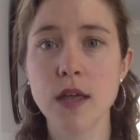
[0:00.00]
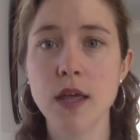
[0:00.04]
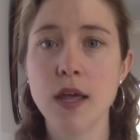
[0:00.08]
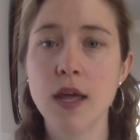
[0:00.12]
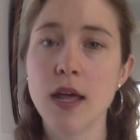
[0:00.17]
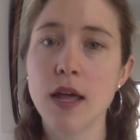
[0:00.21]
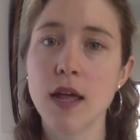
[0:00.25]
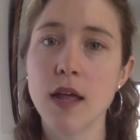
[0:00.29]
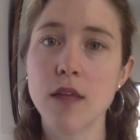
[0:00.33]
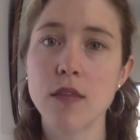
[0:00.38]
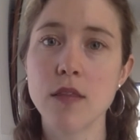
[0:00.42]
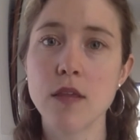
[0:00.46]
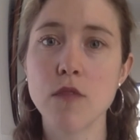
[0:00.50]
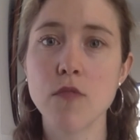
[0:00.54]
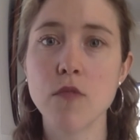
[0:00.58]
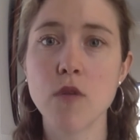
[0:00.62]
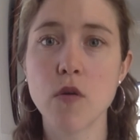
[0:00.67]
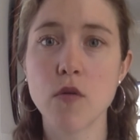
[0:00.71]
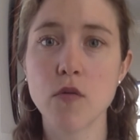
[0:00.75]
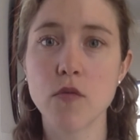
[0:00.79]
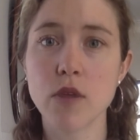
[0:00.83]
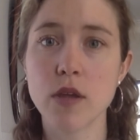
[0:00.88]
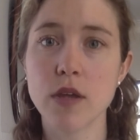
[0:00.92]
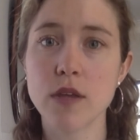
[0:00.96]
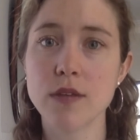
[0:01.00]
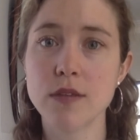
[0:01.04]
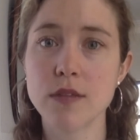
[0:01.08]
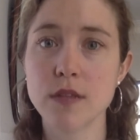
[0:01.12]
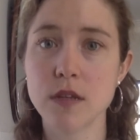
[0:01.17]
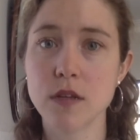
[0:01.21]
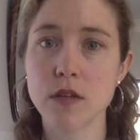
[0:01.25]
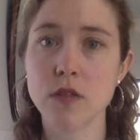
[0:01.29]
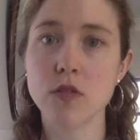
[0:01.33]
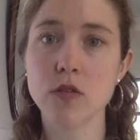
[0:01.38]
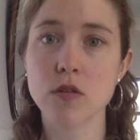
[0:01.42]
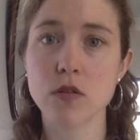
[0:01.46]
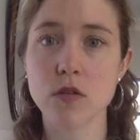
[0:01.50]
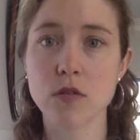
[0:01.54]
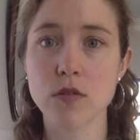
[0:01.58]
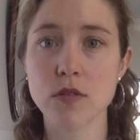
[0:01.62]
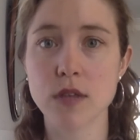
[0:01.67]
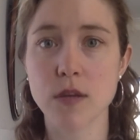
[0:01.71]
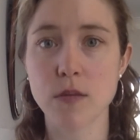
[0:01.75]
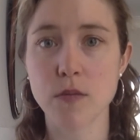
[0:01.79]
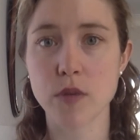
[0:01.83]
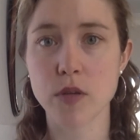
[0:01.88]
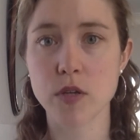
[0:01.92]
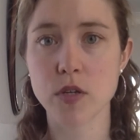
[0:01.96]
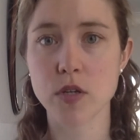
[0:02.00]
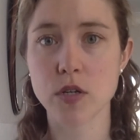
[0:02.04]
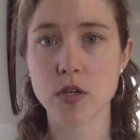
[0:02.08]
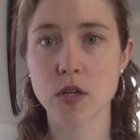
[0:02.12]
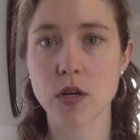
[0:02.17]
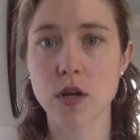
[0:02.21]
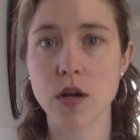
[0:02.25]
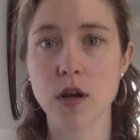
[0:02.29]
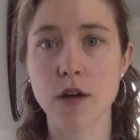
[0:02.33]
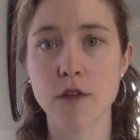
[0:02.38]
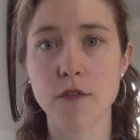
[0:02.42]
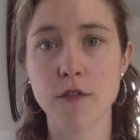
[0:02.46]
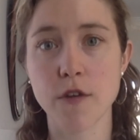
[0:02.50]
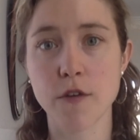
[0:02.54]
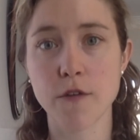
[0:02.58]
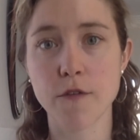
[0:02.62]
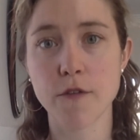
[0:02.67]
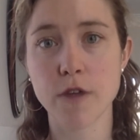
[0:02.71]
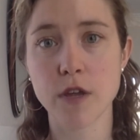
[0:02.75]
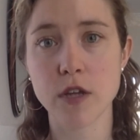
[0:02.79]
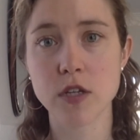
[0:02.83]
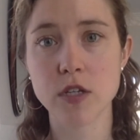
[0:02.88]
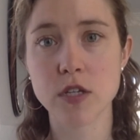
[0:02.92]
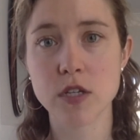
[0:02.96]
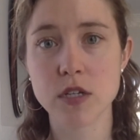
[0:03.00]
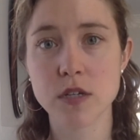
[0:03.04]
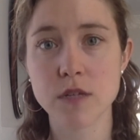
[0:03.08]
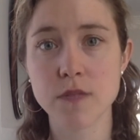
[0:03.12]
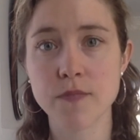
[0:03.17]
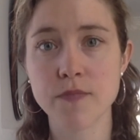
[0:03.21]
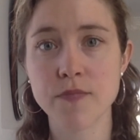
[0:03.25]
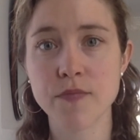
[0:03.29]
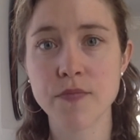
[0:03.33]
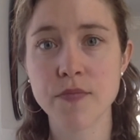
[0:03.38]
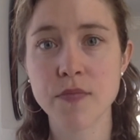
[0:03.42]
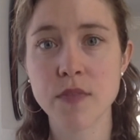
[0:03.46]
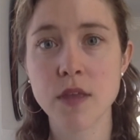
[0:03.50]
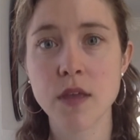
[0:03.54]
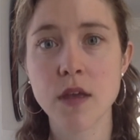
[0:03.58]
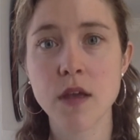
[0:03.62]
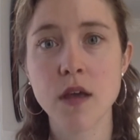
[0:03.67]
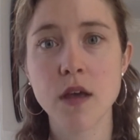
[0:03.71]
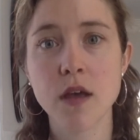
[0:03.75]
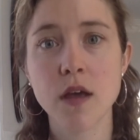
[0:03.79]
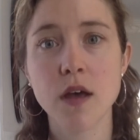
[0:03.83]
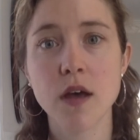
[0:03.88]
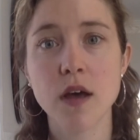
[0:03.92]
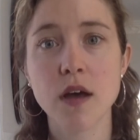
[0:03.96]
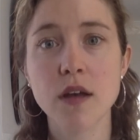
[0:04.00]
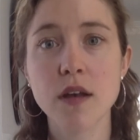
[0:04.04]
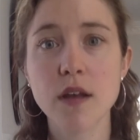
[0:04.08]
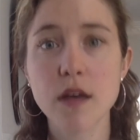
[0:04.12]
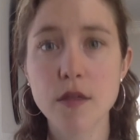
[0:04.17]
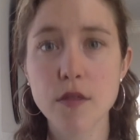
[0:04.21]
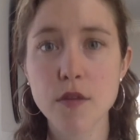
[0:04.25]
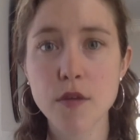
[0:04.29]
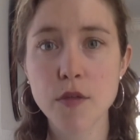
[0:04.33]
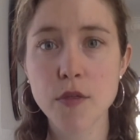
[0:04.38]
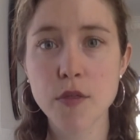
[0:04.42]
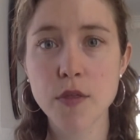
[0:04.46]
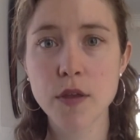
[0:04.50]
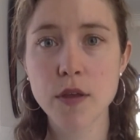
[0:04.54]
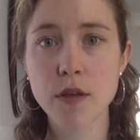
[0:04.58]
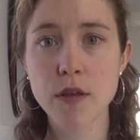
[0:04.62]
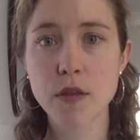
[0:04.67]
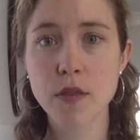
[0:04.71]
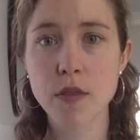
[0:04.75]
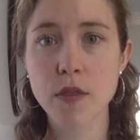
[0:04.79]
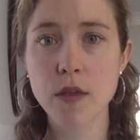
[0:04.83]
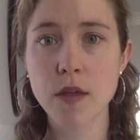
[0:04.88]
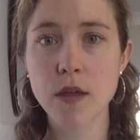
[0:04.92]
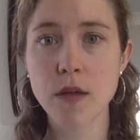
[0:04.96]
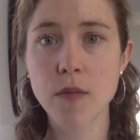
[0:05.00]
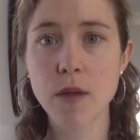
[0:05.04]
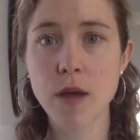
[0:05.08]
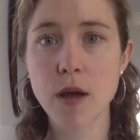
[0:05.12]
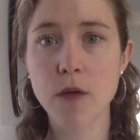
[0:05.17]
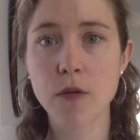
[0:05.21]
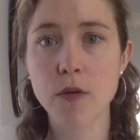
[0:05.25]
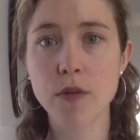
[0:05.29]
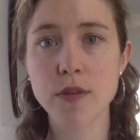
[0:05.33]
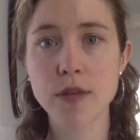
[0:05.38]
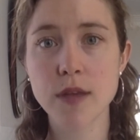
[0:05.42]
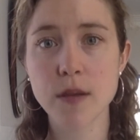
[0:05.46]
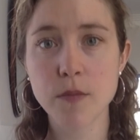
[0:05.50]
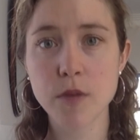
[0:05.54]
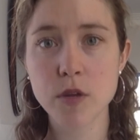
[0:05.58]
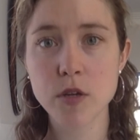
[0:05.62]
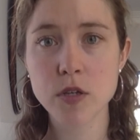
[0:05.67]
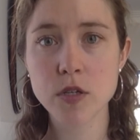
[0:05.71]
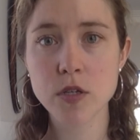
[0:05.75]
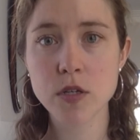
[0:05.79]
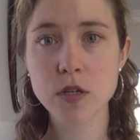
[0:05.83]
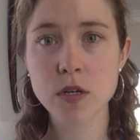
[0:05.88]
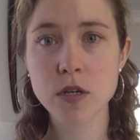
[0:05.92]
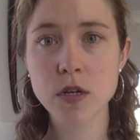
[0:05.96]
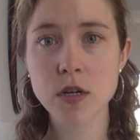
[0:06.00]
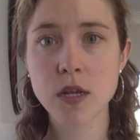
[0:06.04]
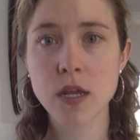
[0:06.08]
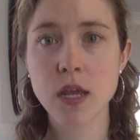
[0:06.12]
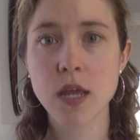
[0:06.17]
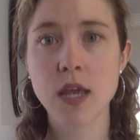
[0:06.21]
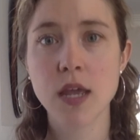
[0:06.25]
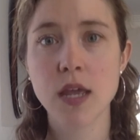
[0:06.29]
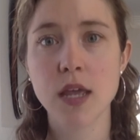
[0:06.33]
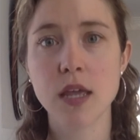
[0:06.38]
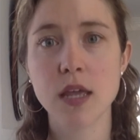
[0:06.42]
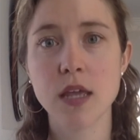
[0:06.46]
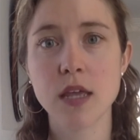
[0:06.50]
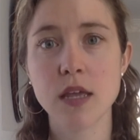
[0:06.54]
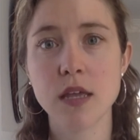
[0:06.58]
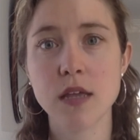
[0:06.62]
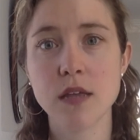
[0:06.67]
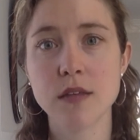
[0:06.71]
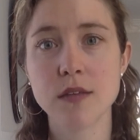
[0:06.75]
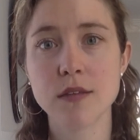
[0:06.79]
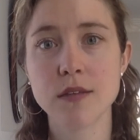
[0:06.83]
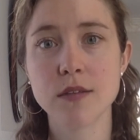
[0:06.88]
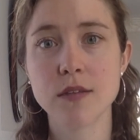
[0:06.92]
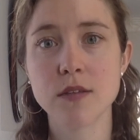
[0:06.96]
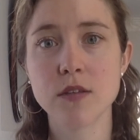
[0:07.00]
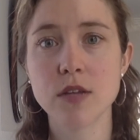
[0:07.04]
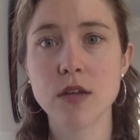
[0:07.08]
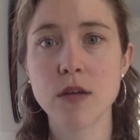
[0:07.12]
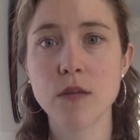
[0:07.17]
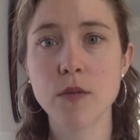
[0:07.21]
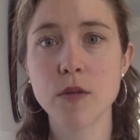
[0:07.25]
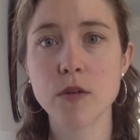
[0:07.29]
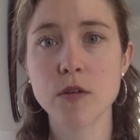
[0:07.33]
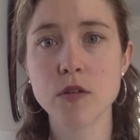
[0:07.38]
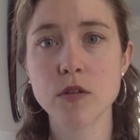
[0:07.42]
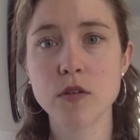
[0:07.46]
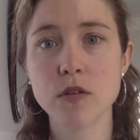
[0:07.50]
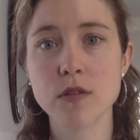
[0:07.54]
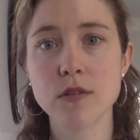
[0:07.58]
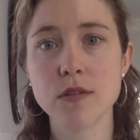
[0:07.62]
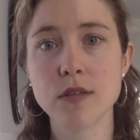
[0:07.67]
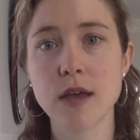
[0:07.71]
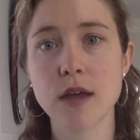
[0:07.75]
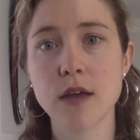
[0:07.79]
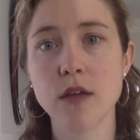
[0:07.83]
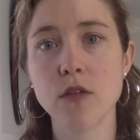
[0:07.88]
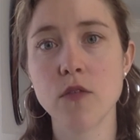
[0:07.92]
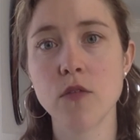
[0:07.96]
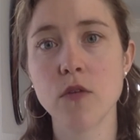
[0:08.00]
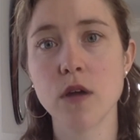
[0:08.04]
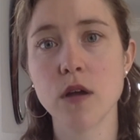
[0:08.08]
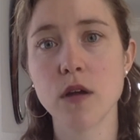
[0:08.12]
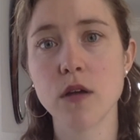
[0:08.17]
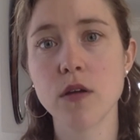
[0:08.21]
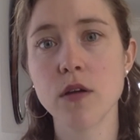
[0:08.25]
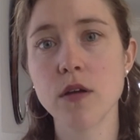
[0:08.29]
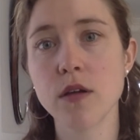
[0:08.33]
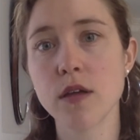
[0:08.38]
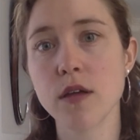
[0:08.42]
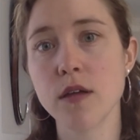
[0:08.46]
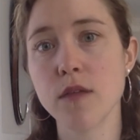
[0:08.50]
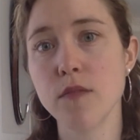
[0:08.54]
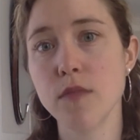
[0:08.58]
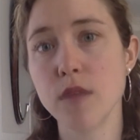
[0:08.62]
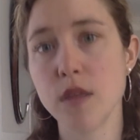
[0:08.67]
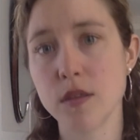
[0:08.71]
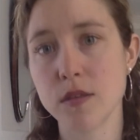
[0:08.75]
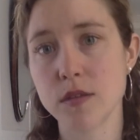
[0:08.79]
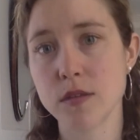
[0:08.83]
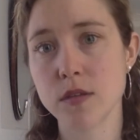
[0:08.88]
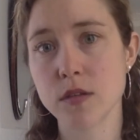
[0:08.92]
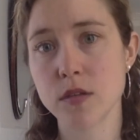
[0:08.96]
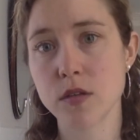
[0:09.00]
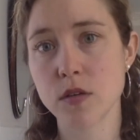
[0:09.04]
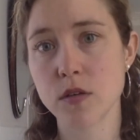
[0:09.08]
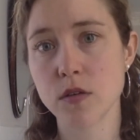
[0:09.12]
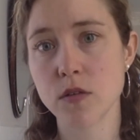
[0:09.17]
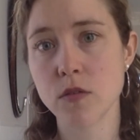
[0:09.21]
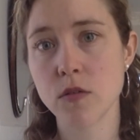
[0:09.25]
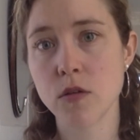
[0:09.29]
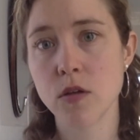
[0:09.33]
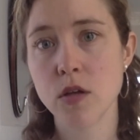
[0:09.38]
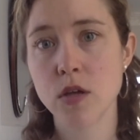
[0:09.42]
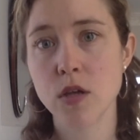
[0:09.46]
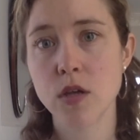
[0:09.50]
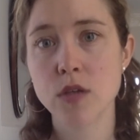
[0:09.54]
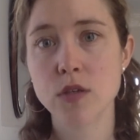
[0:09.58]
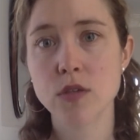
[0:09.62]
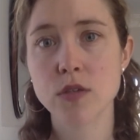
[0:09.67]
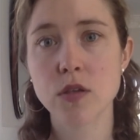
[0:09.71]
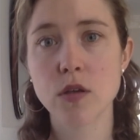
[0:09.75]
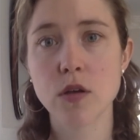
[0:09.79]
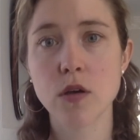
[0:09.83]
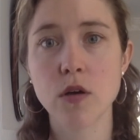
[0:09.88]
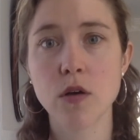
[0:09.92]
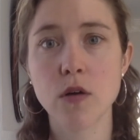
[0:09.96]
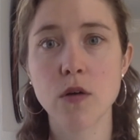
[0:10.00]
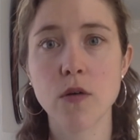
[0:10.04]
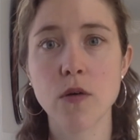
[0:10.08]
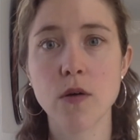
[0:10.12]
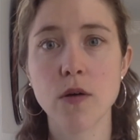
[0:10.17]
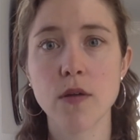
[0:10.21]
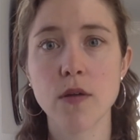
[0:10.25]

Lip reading: and they won't raise the internal temperature of your fridge. Another thing to think about with temperature is temperatures that you are cooking meats to. So